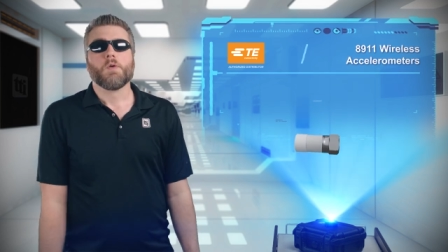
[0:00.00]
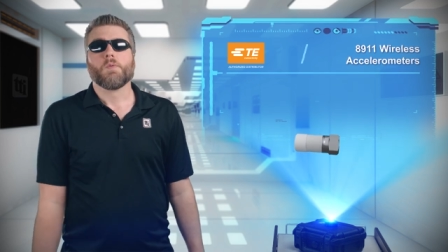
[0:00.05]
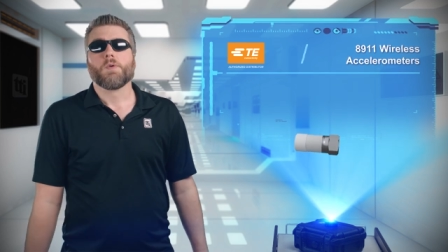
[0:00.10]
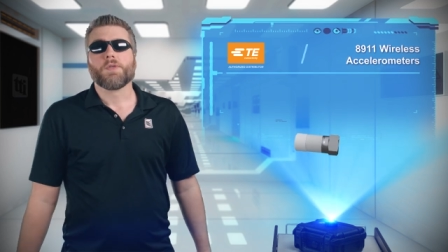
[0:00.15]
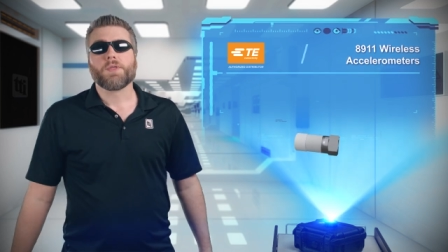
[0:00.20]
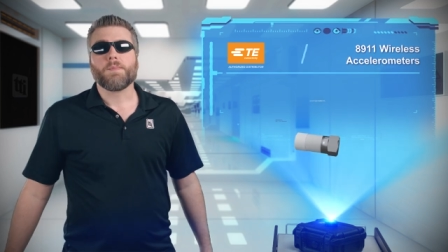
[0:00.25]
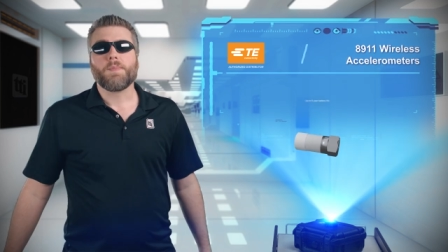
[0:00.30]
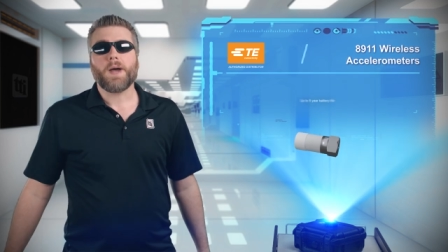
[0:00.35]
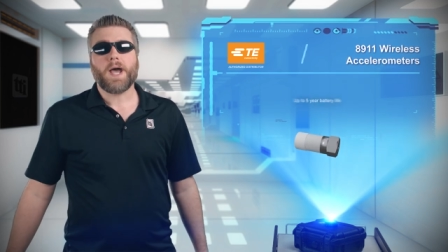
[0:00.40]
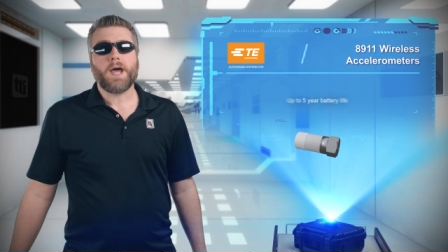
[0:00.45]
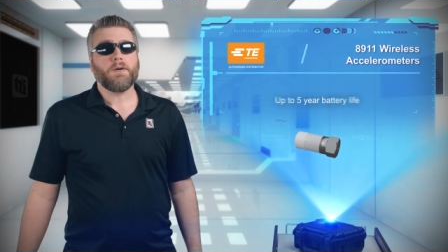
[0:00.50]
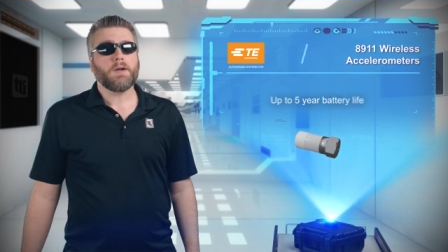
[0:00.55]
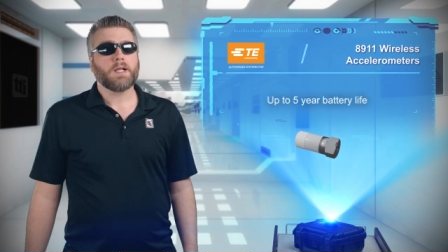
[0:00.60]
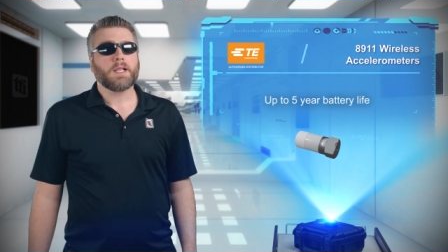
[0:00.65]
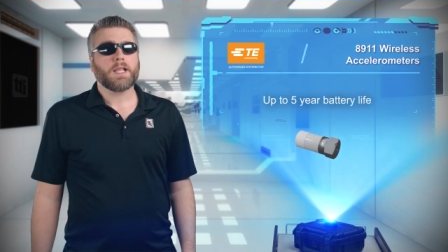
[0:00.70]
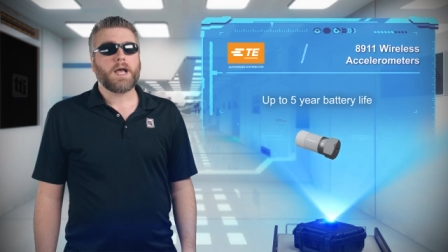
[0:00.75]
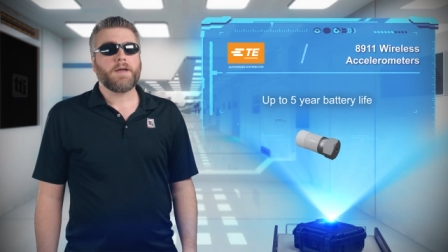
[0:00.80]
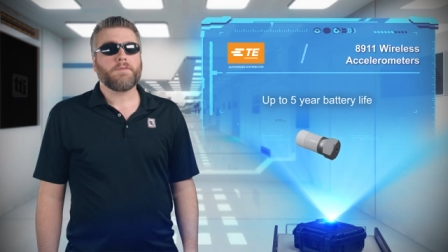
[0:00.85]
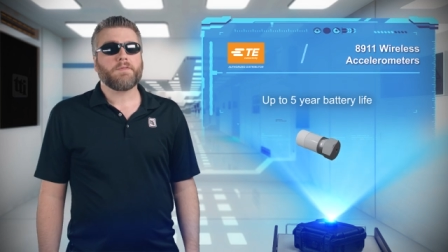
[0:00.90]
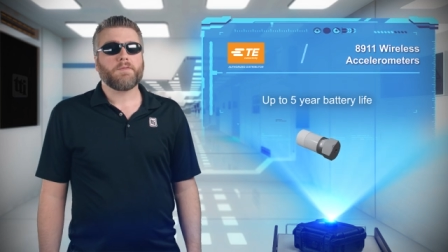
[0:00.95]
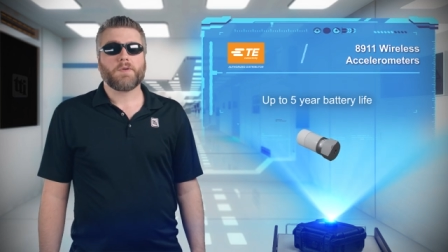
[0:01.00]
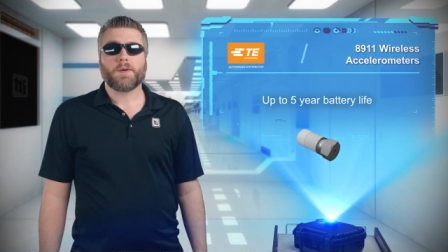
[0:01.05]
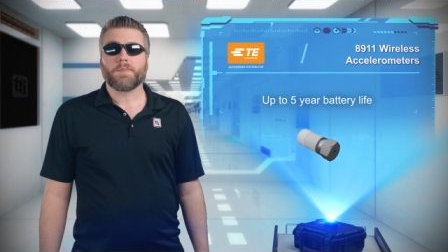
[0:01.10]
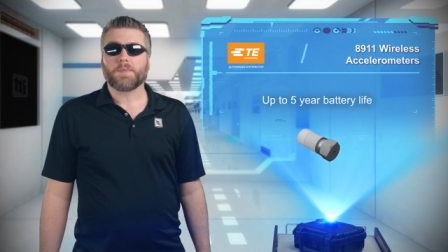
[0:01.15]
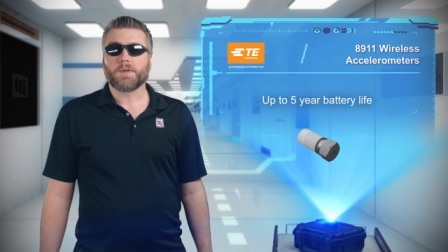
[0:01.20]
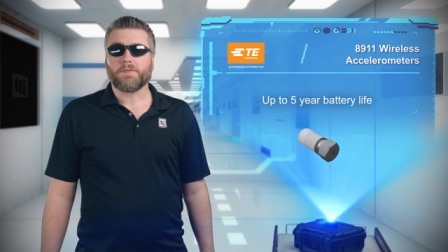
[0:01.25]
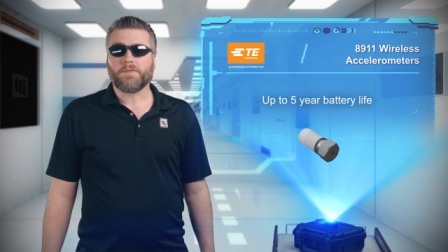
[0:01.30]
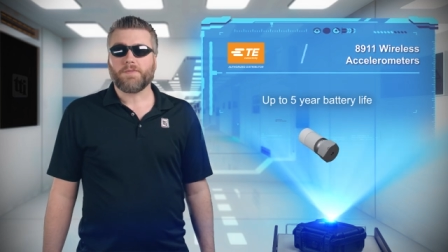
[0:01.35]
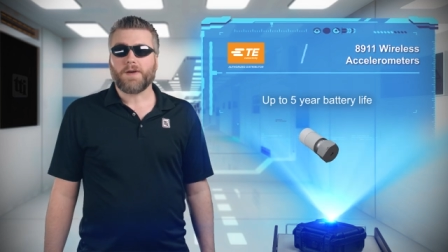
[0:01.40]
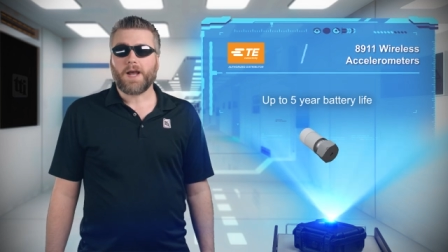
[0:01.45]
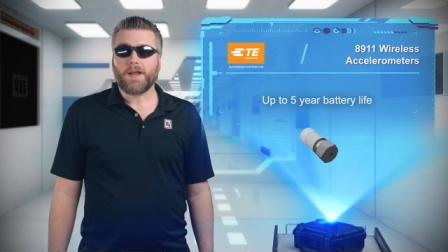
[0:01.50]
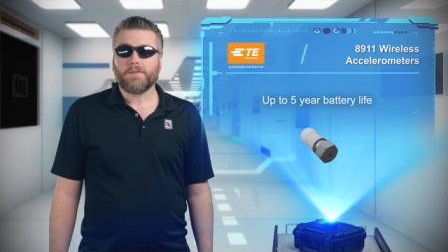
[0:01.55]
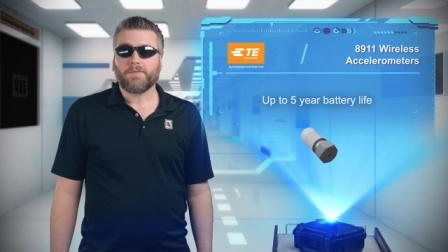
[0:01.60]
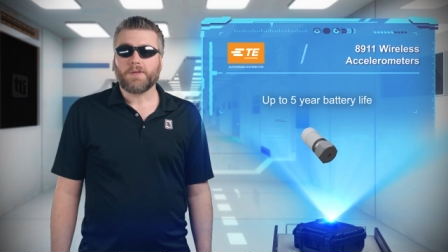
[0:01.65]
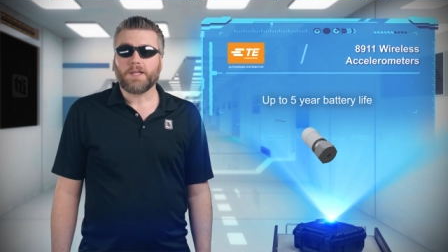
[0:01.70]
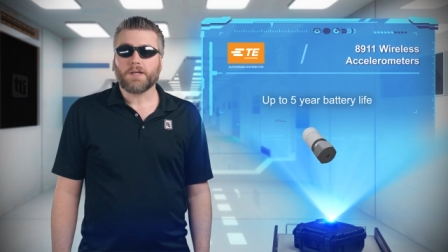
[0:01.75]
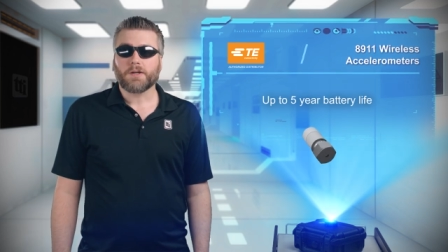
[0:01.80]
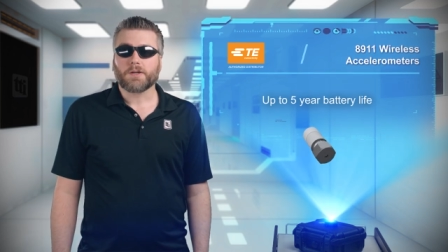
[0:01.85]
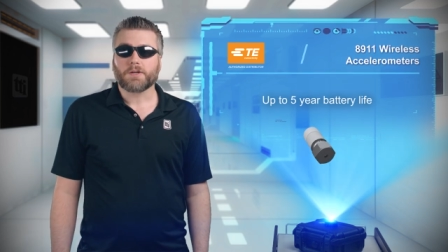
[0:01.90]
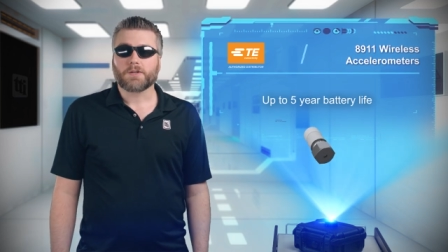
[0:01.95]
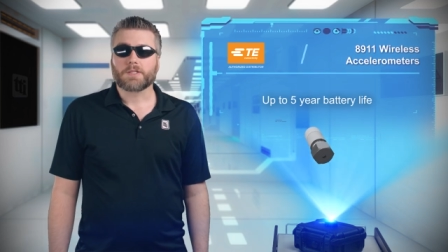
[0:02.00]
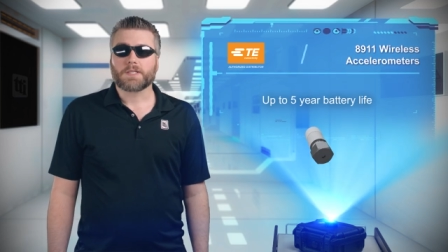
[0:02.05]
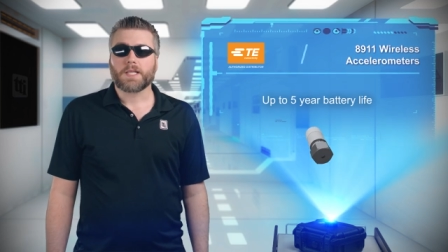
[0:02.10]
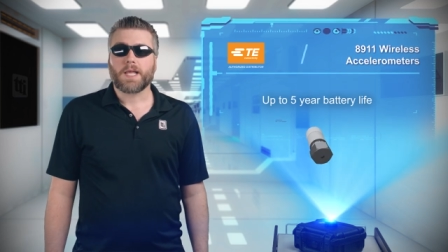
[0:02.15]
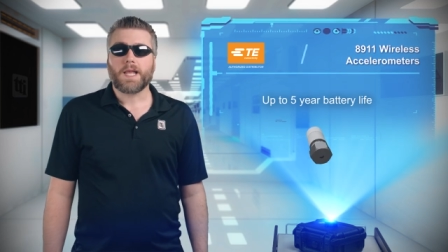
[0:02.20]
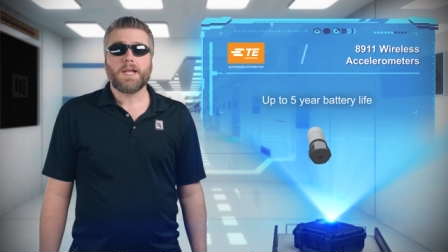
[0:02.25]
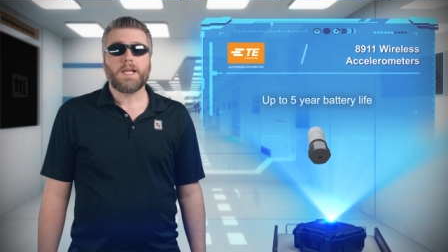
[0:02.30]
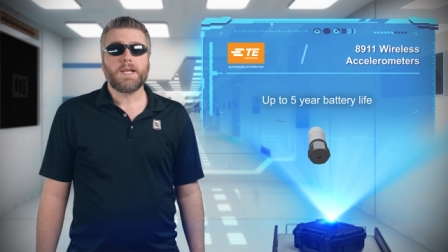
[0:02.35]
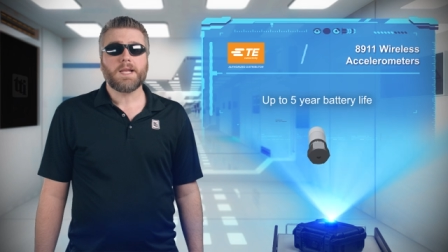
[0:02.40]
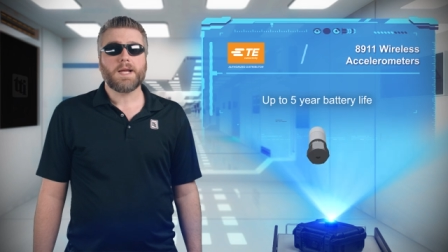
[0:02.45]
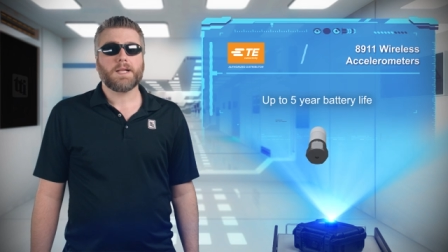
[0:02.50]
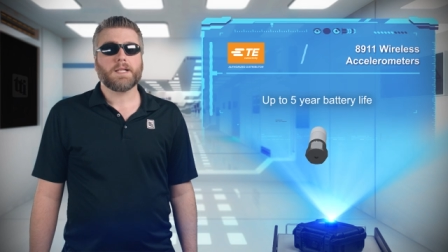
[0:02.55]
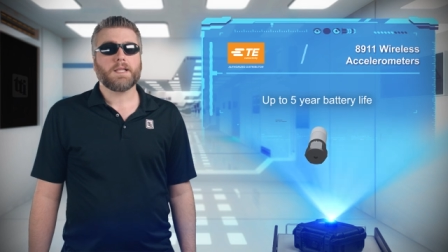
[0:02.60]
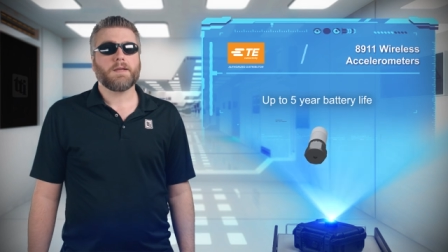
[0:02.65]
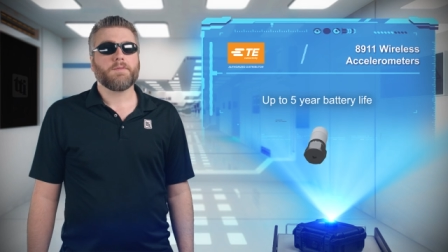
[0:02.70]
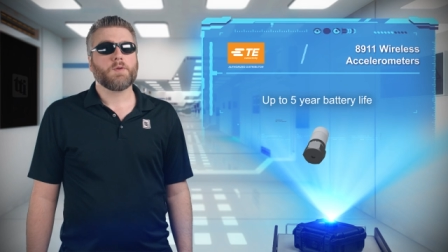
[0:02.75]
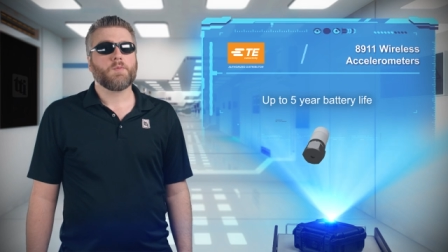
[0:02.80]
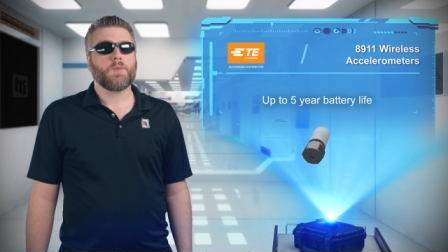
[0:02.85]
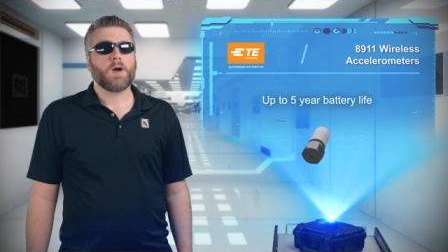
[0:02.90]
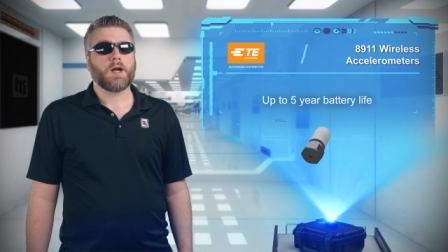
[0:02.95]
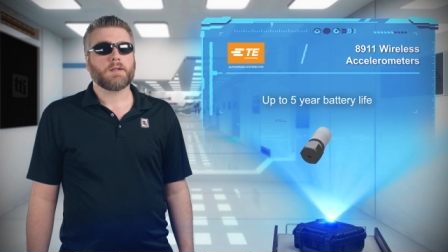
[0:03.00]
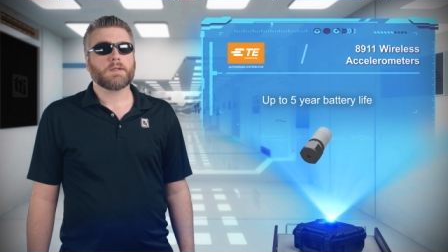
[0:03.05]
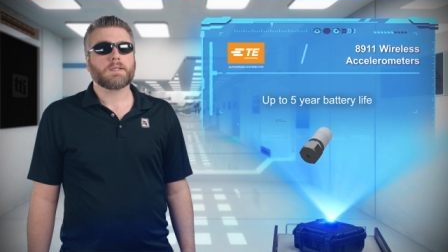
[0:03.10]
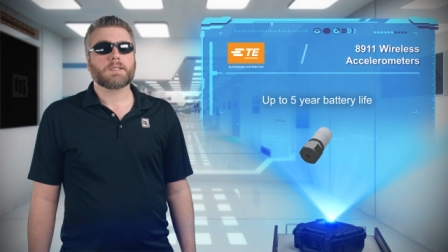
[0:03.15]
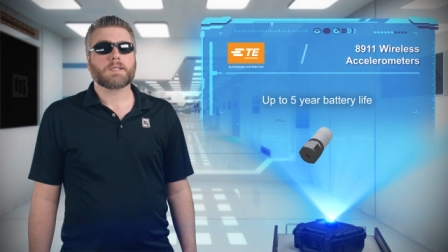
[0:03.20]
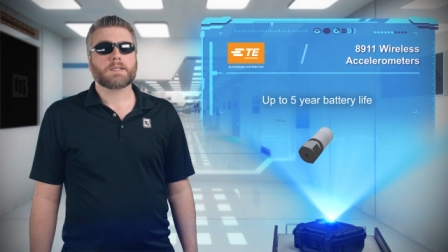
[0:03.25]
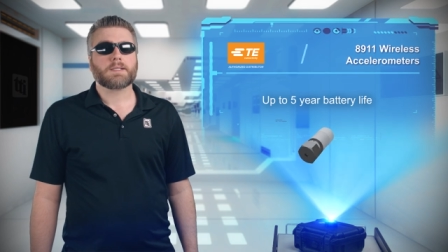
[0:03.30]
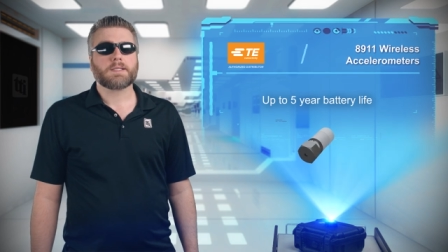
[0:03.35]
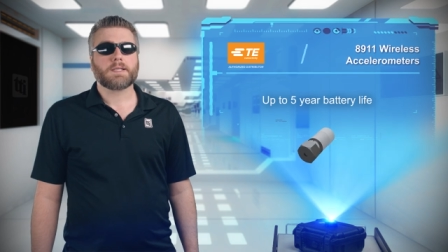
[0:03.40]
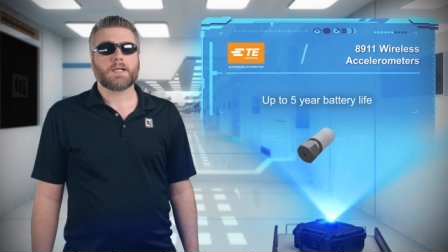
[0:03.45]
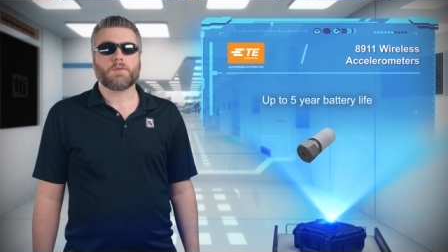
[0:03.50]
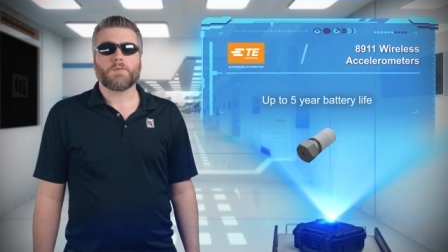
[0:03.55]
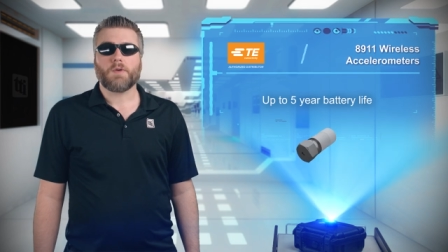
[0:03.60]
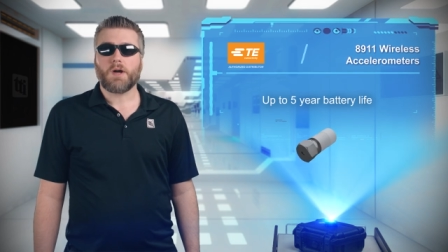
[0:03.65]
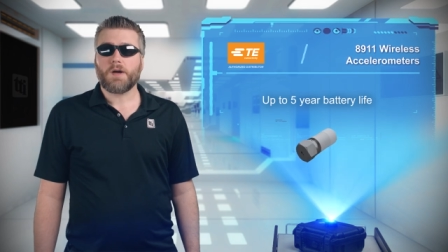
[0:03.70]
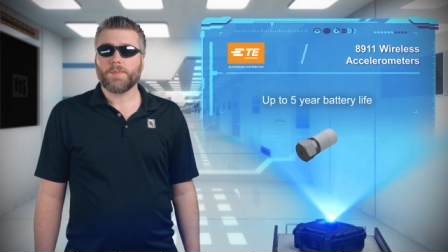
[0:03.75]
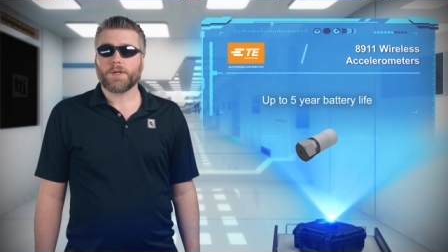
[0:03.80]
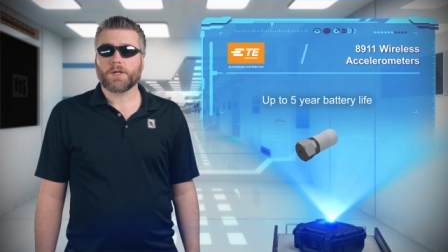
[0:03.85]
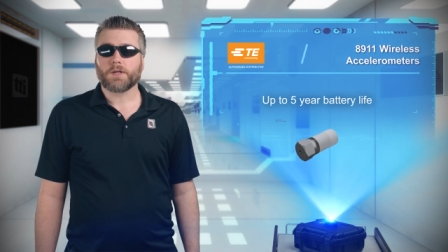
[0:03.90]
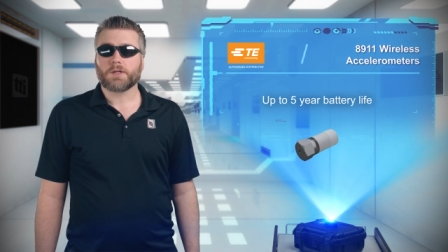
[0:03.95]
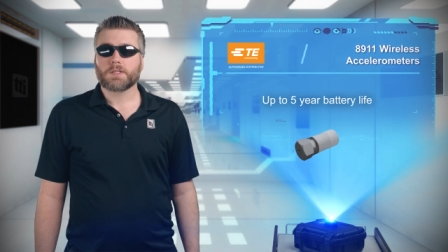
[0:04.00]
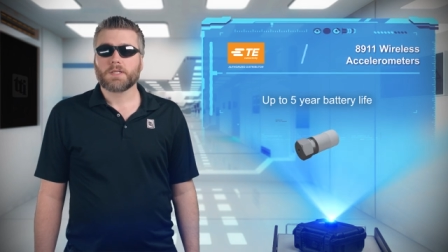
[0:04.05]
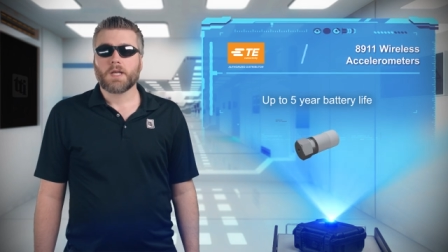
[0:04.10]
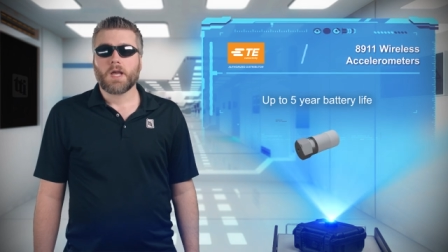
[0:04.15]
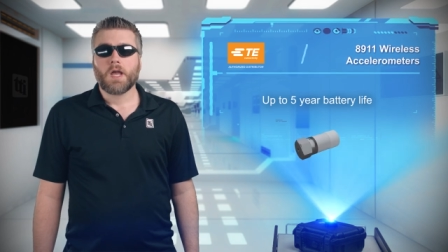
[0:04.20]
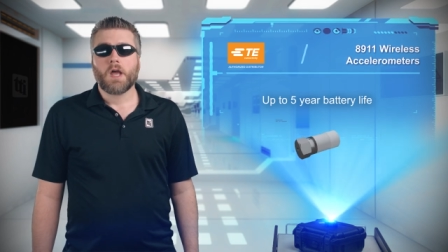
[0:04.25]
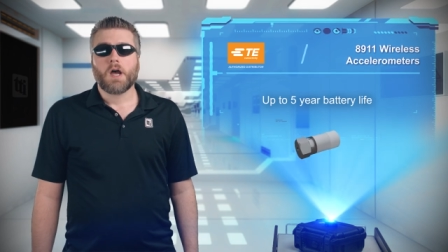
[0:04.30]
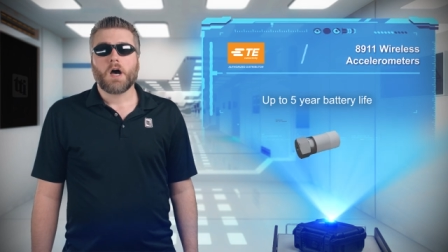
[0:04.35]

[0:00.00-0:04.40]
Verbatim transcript: With a battery life of up to 5 years, the 8911 wireless accelerometers